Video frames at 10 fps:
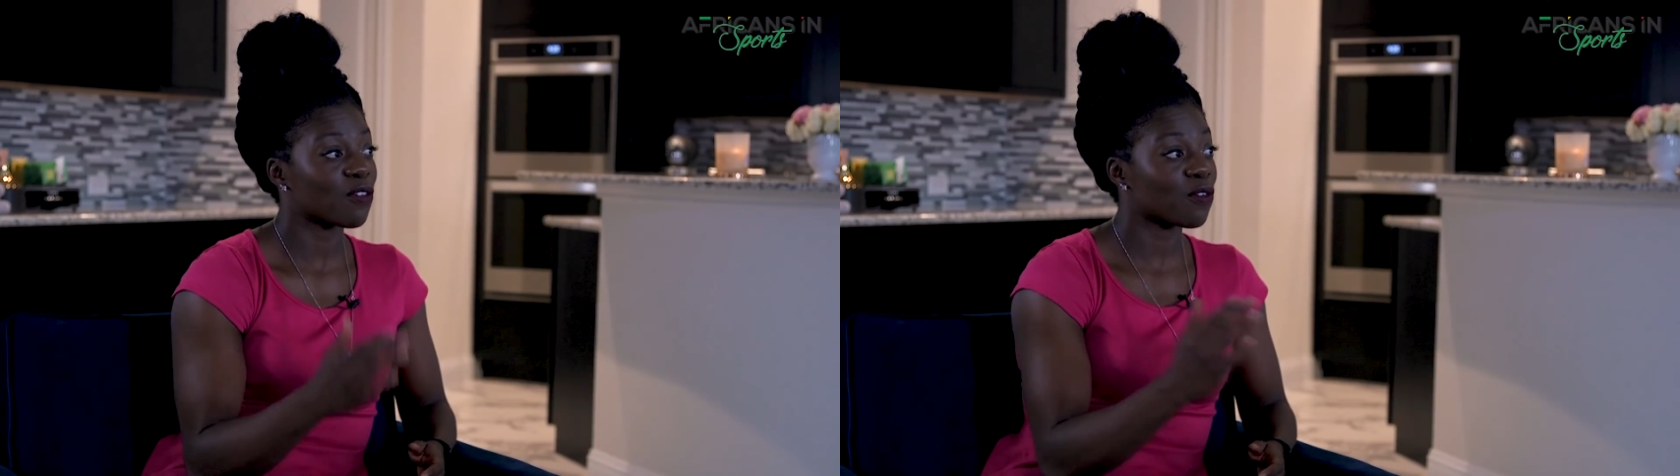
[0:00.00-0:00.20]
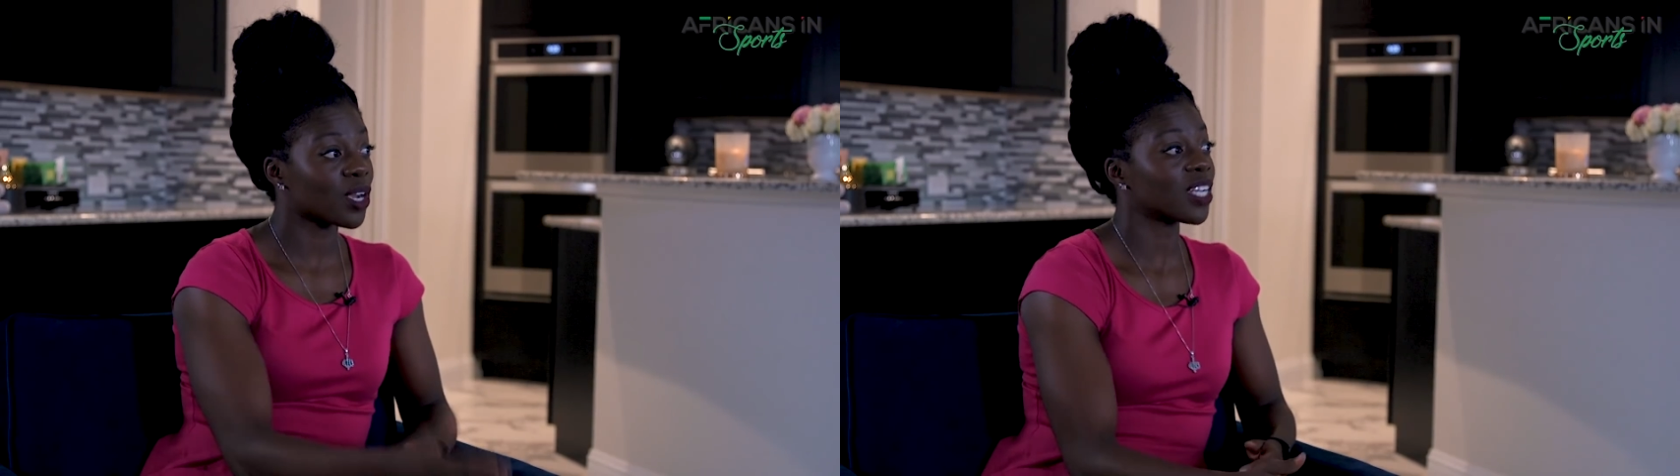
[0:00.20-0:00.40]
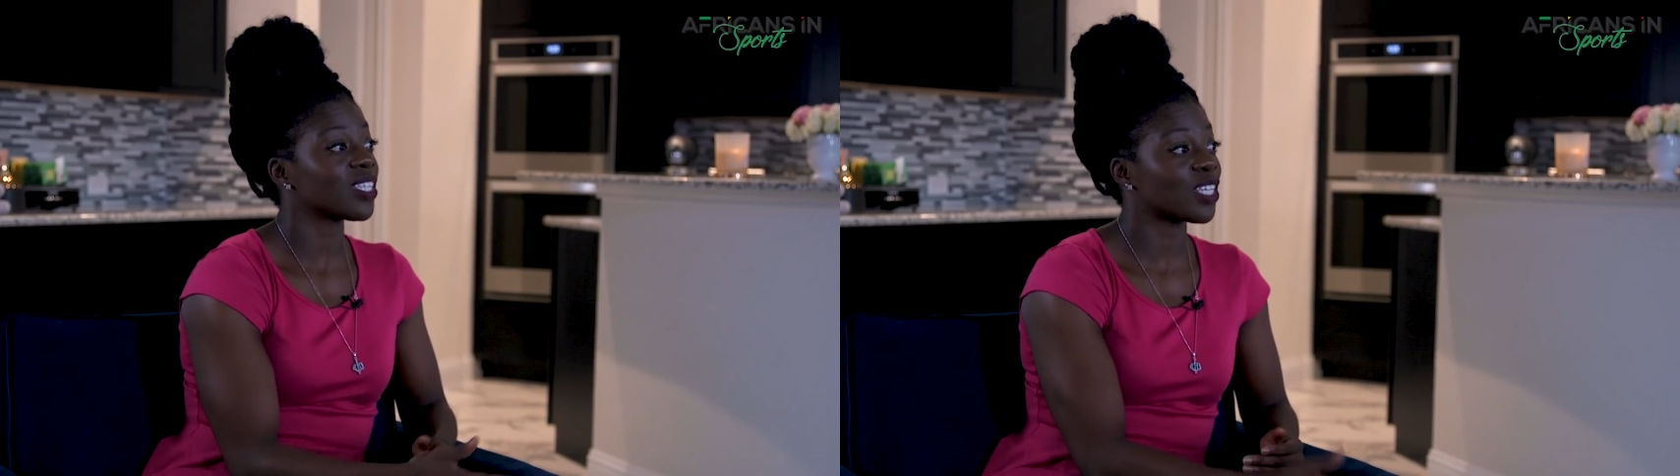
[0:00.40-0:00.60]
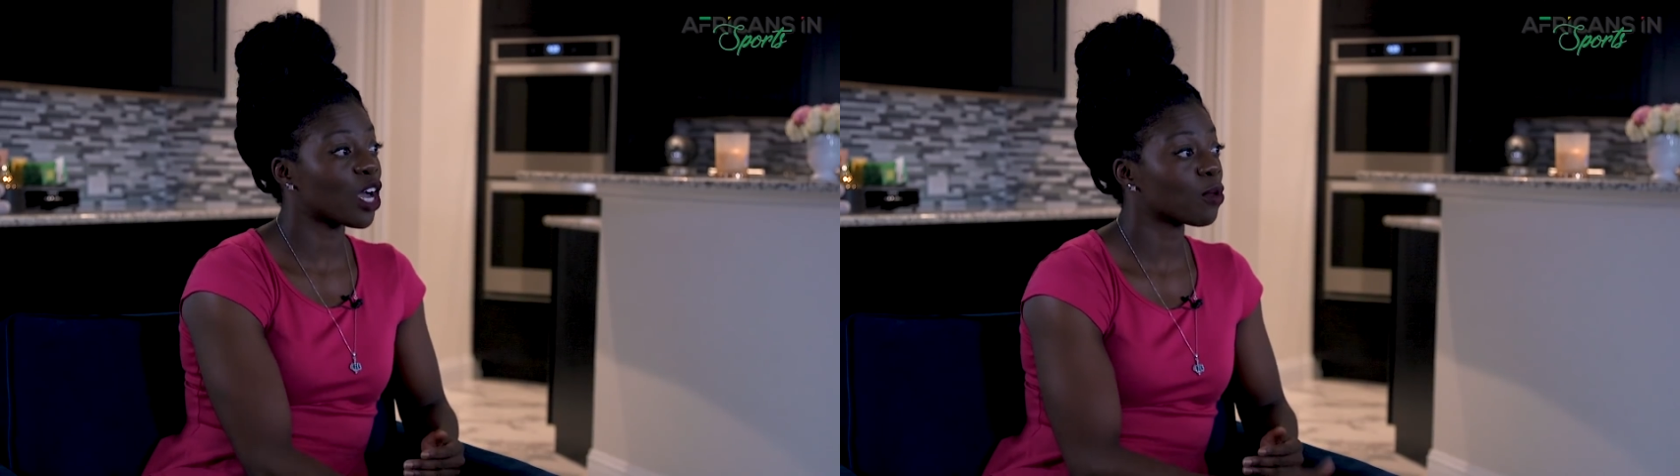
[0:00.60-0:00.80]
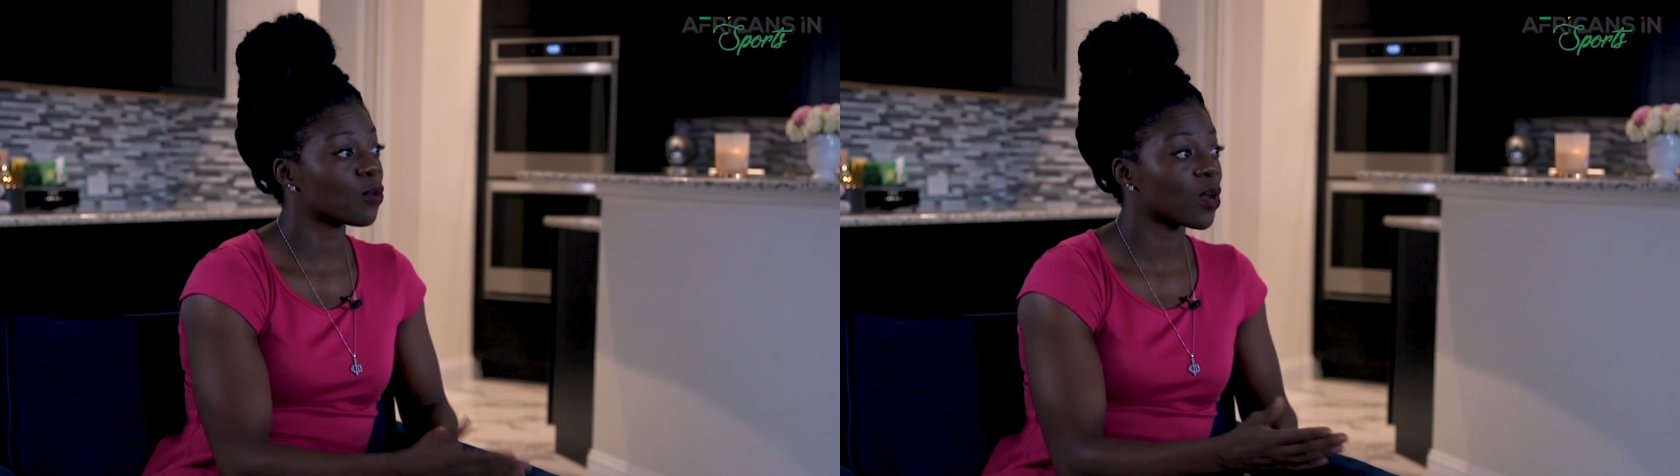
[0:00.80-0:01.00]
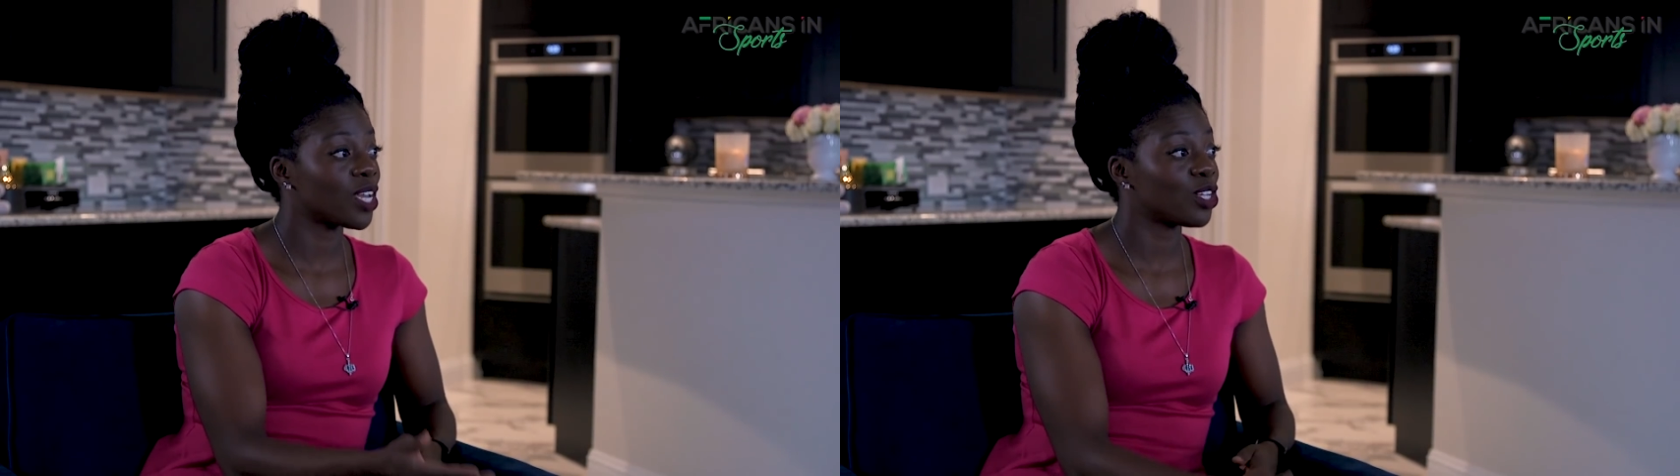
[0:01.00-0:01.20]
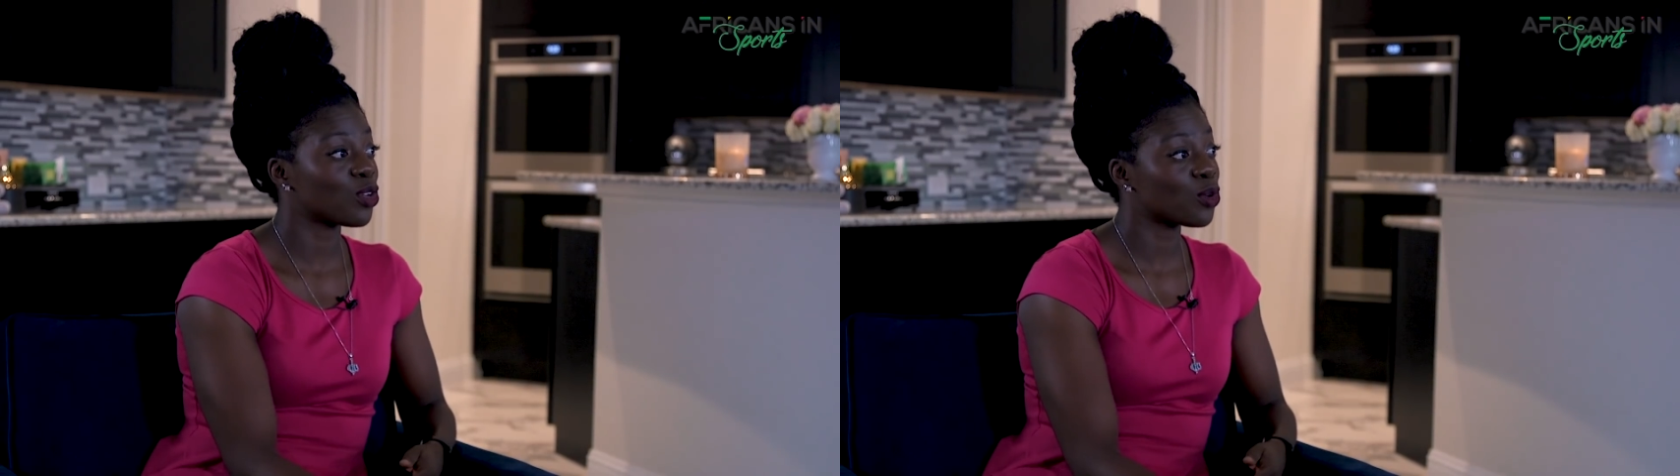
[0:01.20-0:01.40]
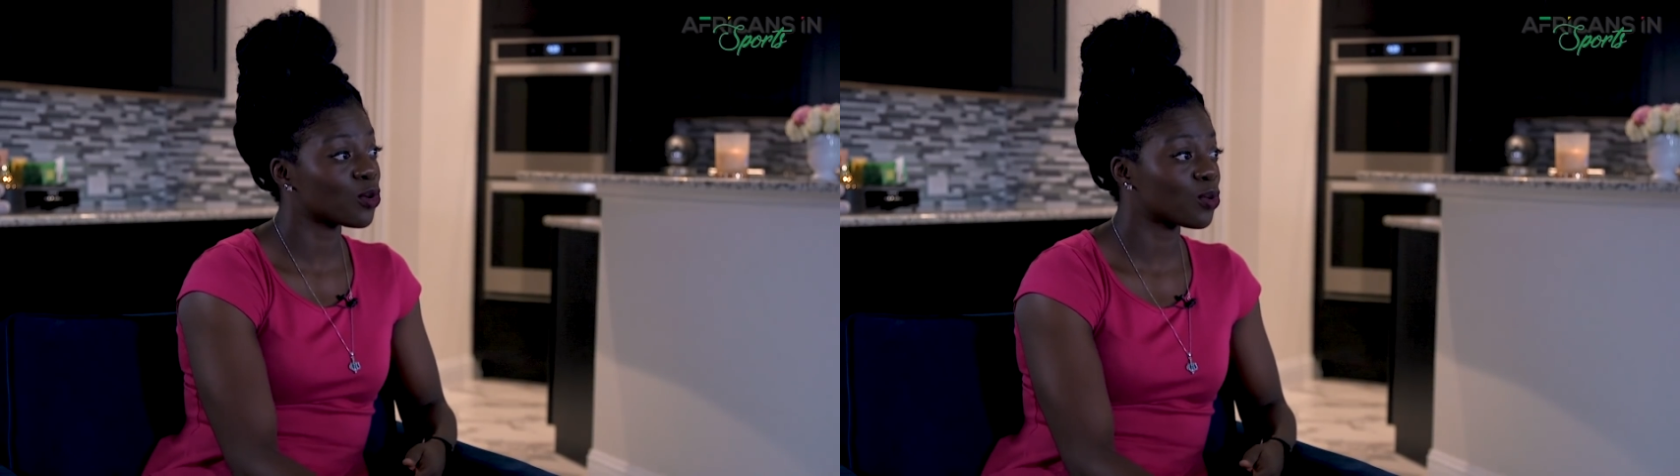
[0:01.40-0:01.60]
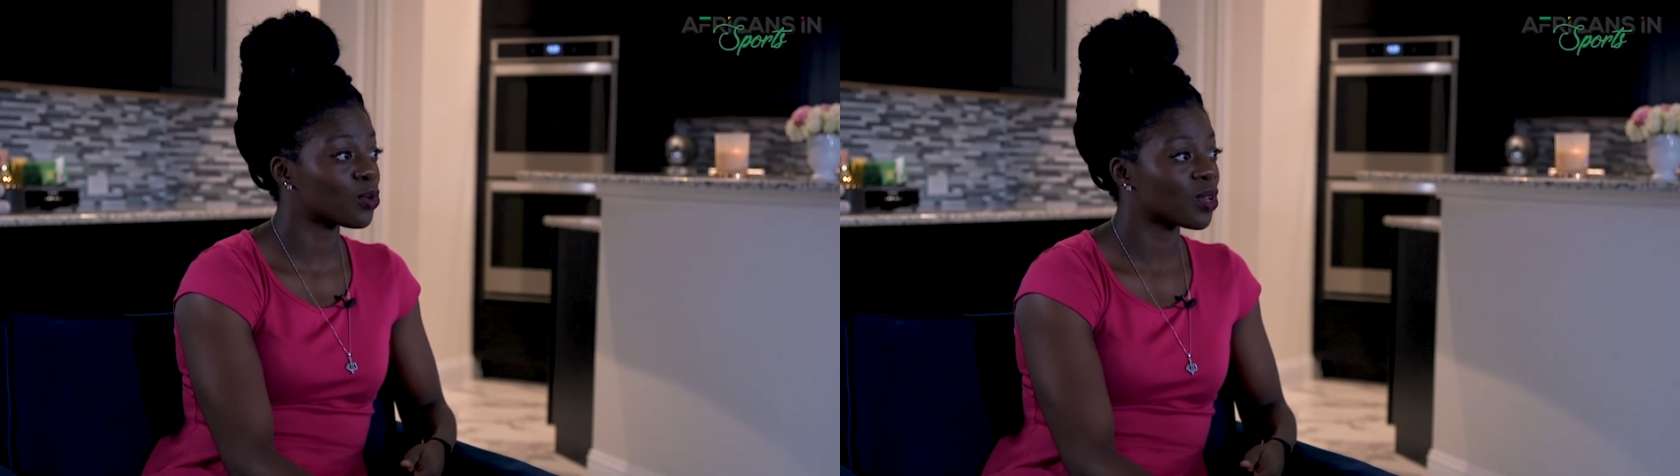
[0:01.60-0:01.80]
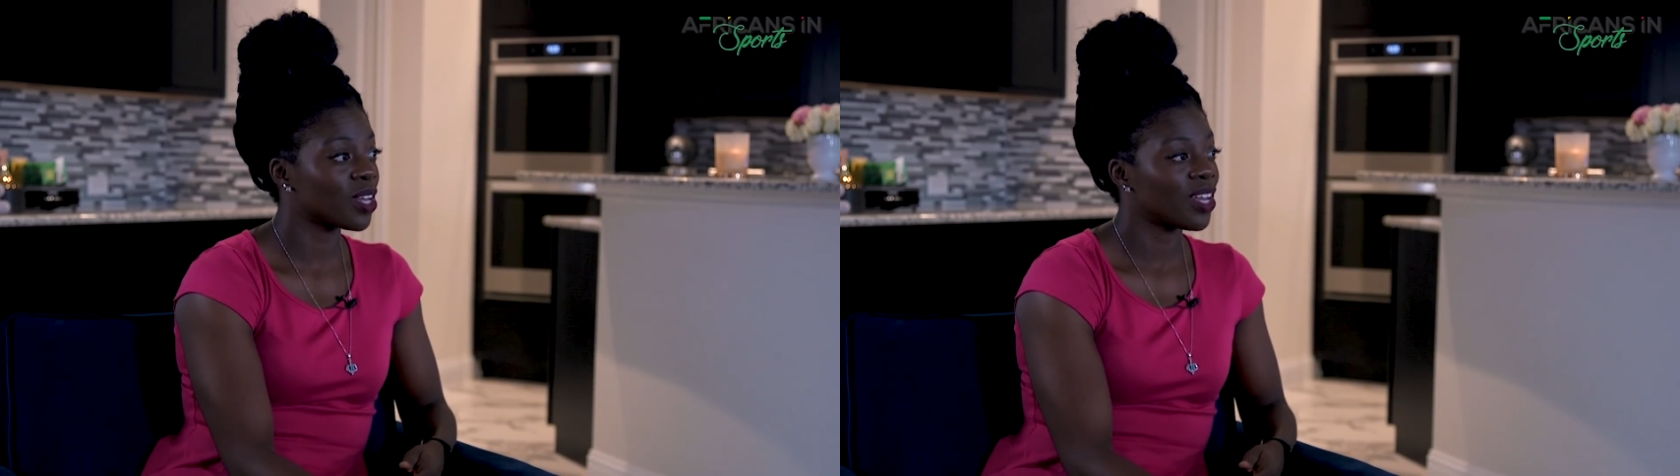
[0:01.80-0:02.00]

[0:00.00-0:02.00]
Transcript: before he could tell me what he knew,